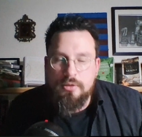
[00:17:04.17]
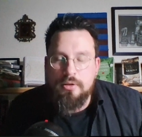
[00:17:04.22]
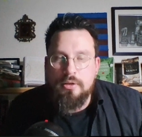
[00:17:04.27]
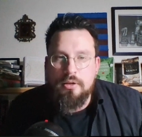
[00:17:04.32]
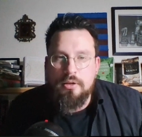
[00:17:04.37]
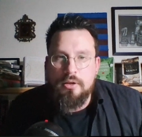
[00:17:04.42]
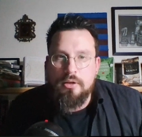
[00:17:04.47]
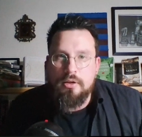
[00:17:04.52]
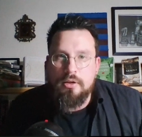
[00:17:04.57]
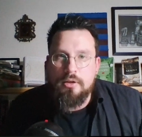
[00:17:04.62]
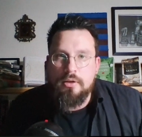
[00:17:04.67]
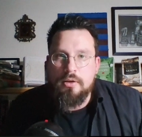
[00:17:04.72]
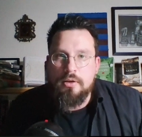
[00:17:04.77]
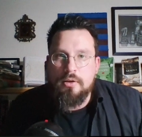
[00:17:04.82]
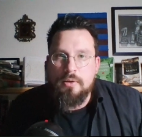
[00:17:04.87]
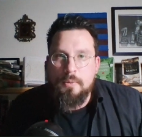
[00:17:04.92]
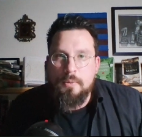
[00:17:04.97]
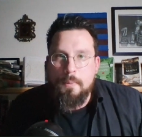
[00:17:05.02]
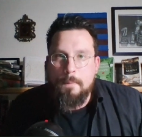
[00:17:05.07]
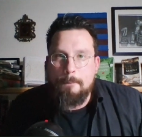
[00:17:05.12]

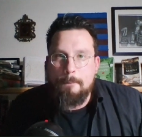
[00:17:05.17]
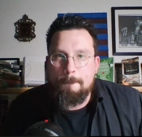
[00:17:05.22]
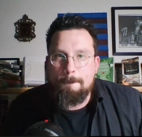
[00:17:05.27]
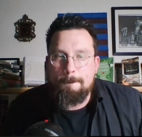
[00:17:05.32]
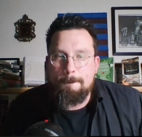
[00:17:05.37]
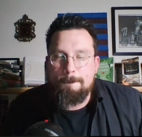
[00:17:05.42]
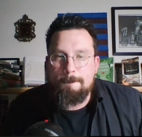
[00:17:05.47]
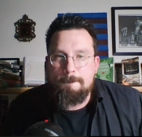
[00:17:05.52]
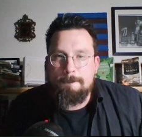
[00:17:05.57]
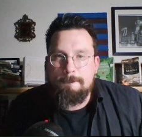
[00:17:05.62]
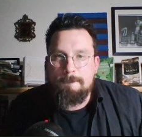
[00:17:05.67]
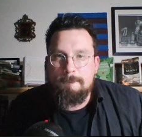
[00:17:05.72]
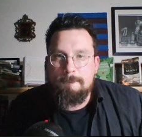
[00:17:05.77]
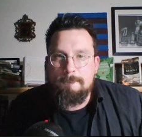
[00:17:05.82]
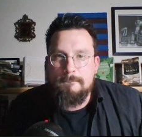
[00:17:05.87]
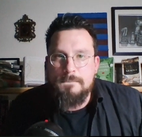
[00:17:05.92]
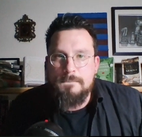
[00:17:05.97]
[no speech]